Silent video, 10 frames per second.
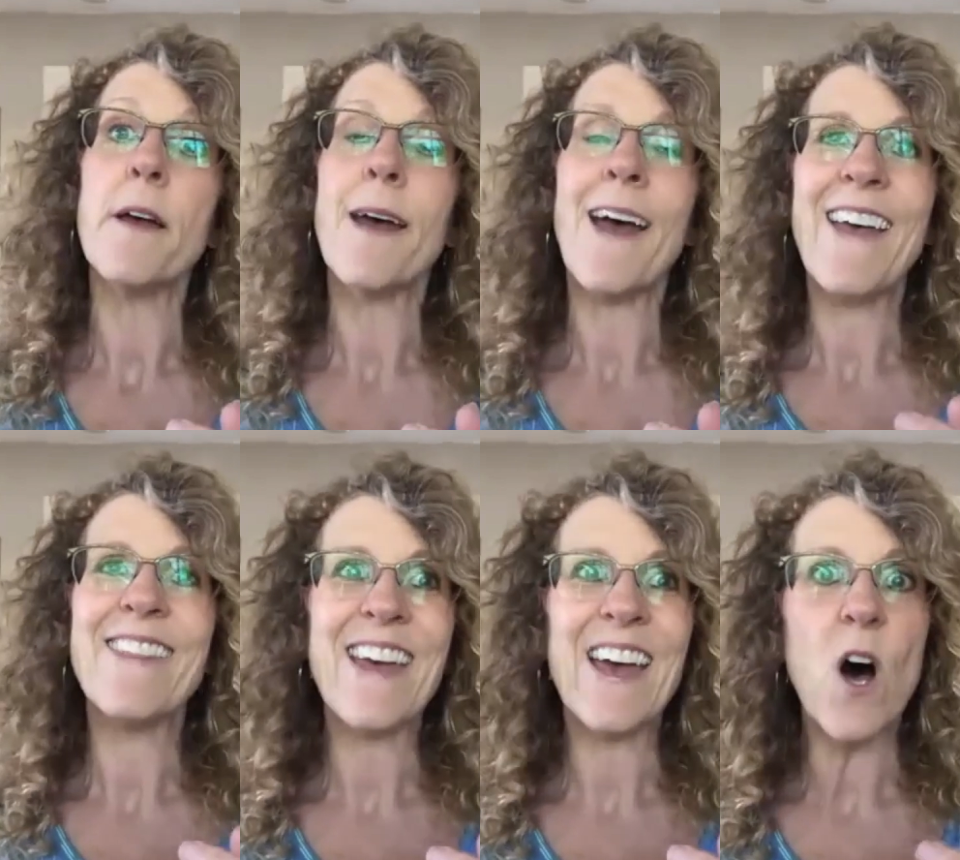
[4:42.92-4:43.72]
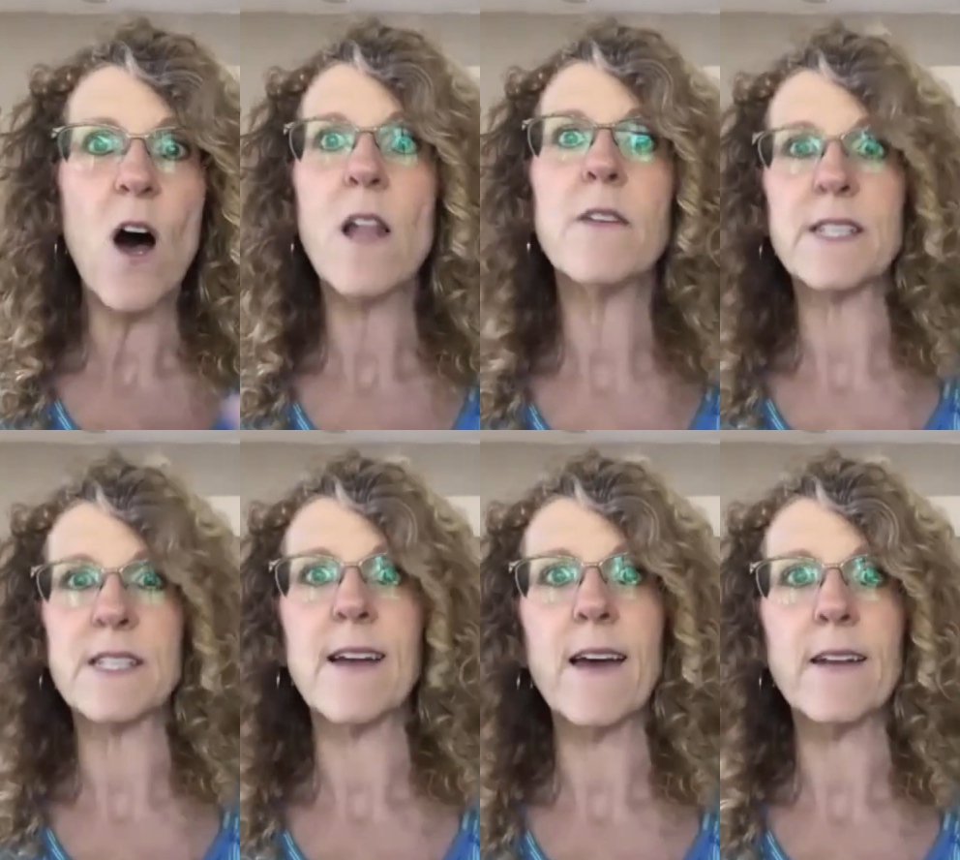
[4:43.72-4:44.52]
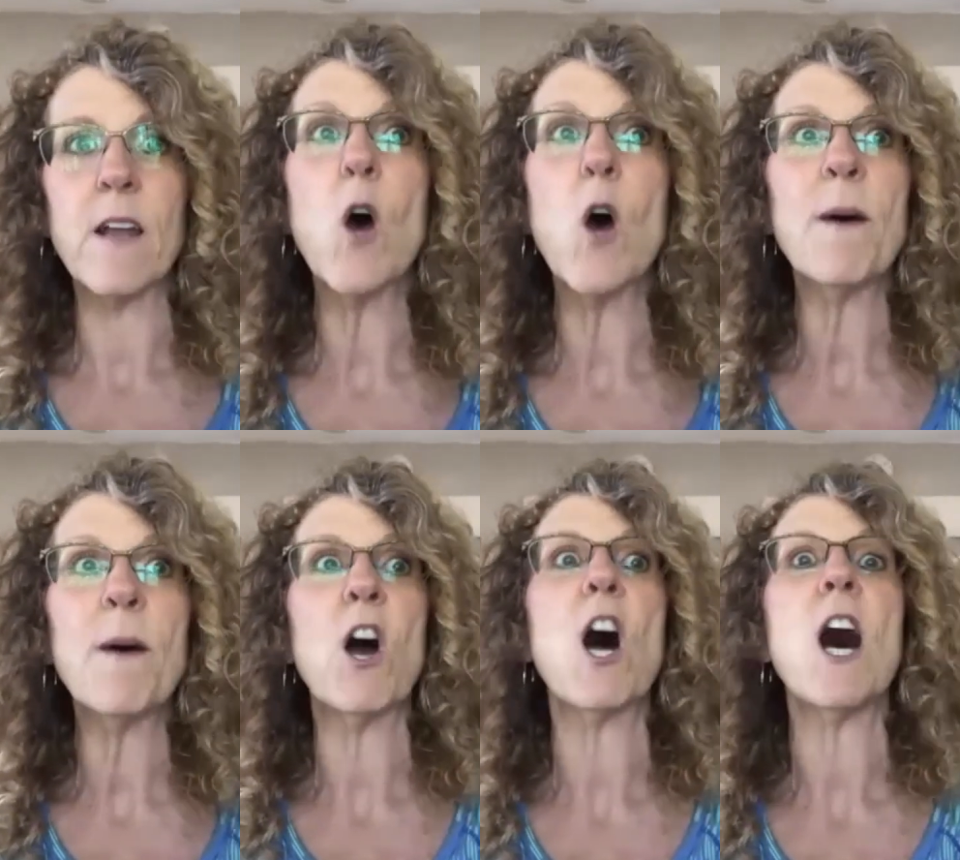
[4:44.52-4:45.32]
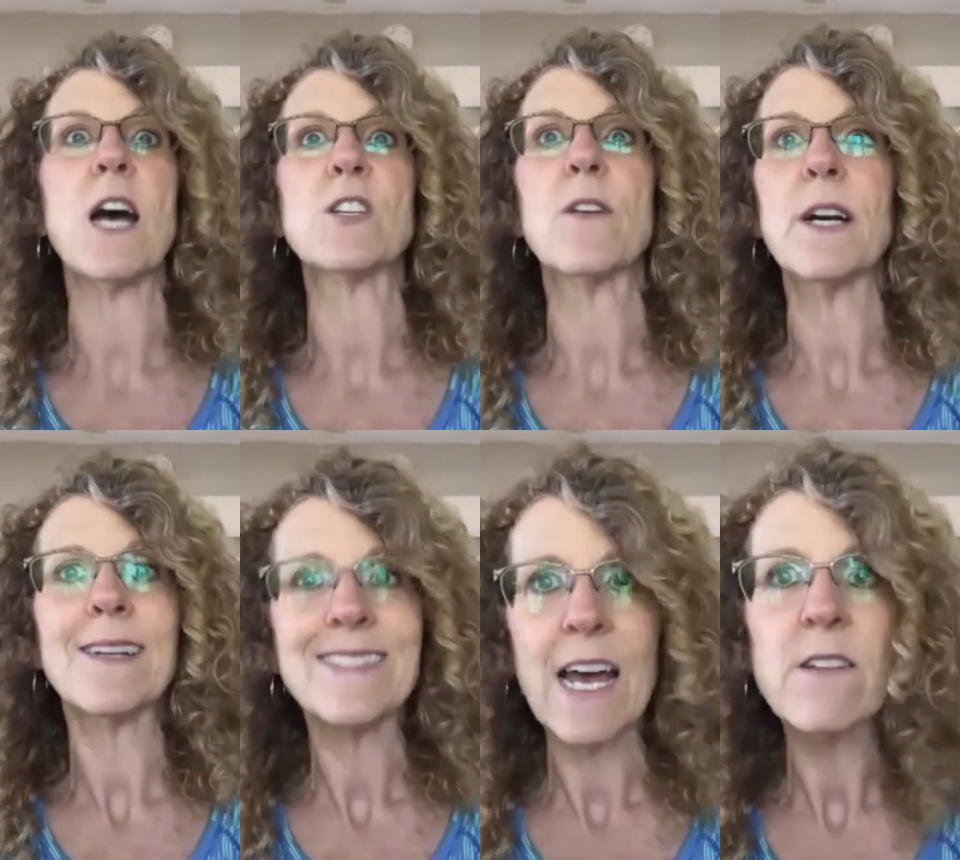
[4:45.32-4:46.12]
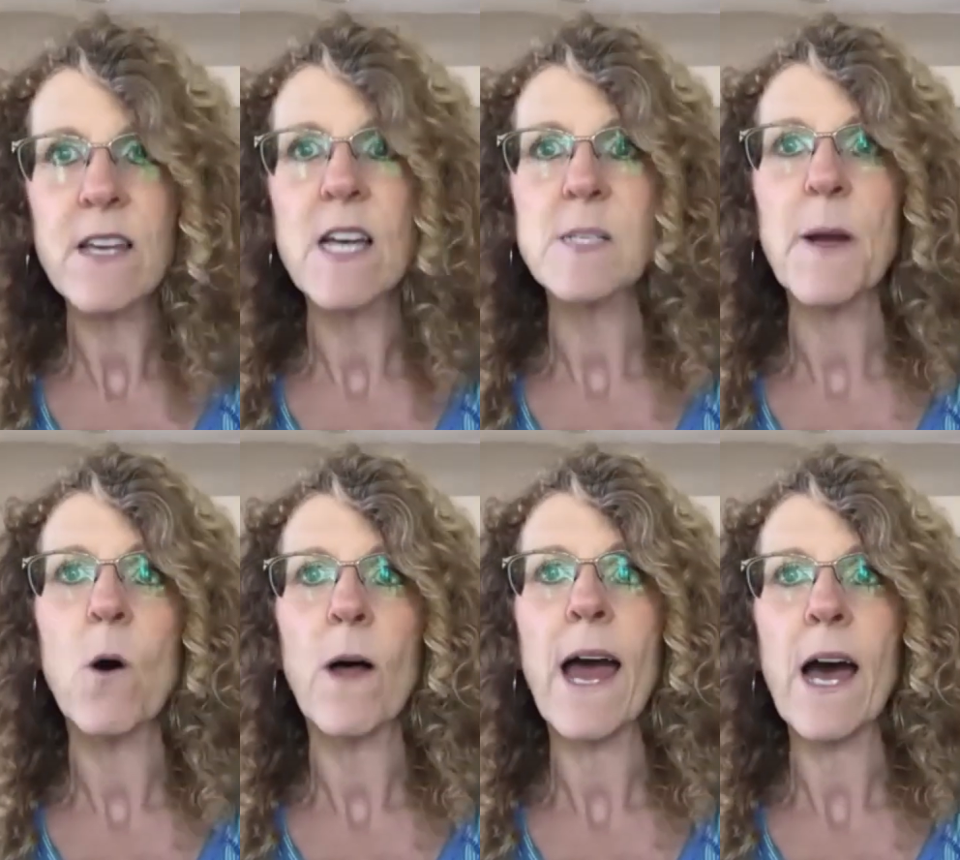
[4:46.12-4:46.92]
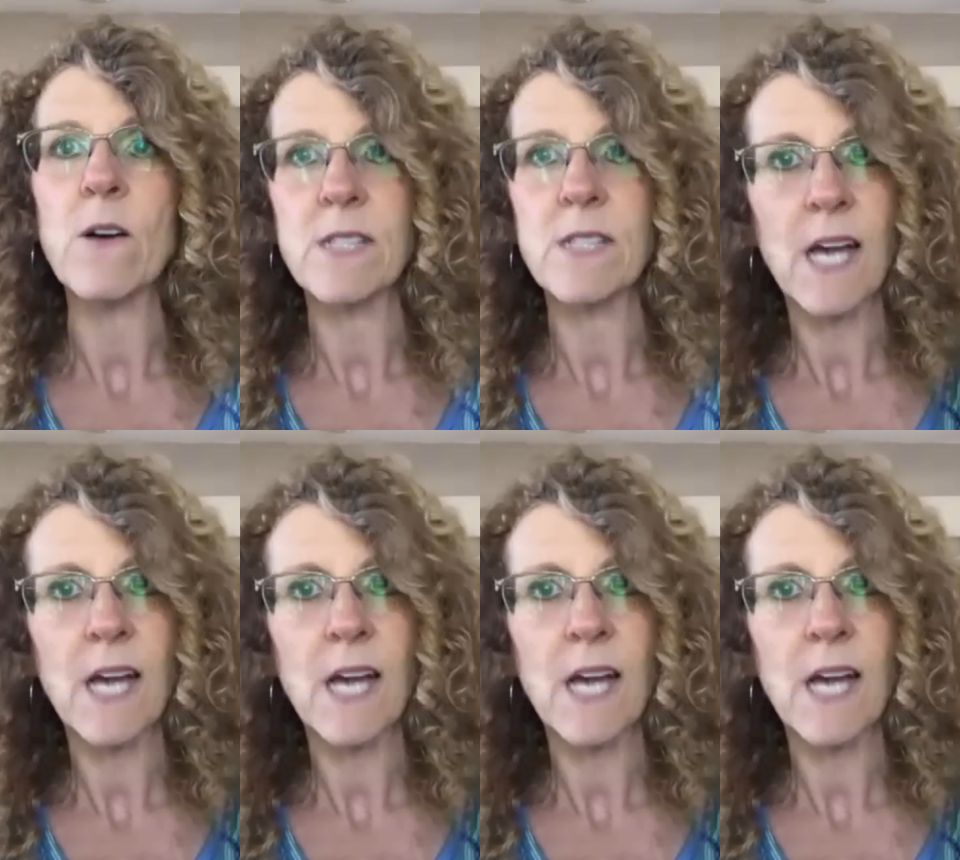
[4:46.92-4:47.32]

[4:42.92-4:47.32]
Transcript: and then all of a sudden, oh my gosh, I've got to downsize my whole house.